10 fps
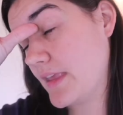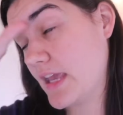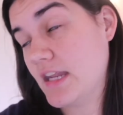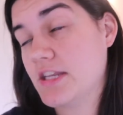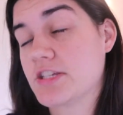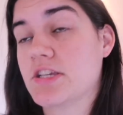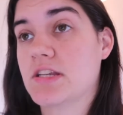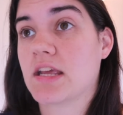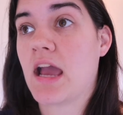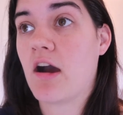in addition
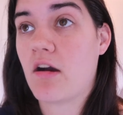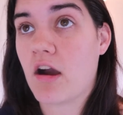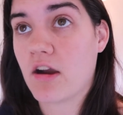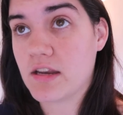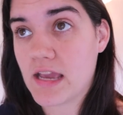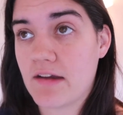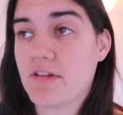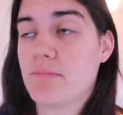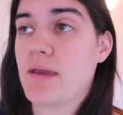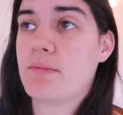to already
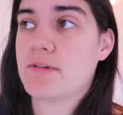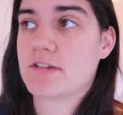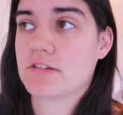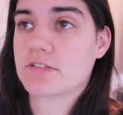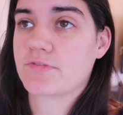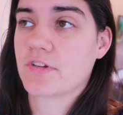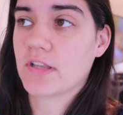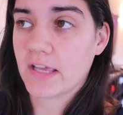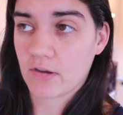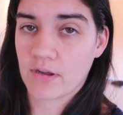having babysitters for
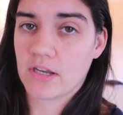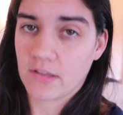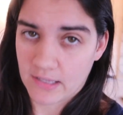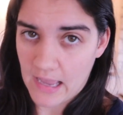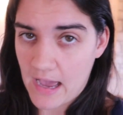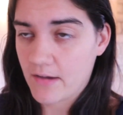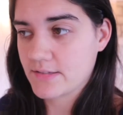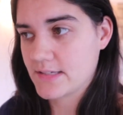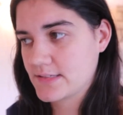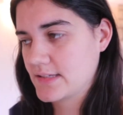like going to look at
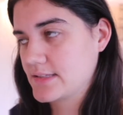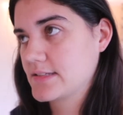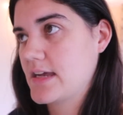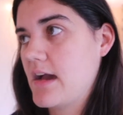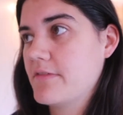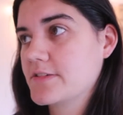houses and stuff.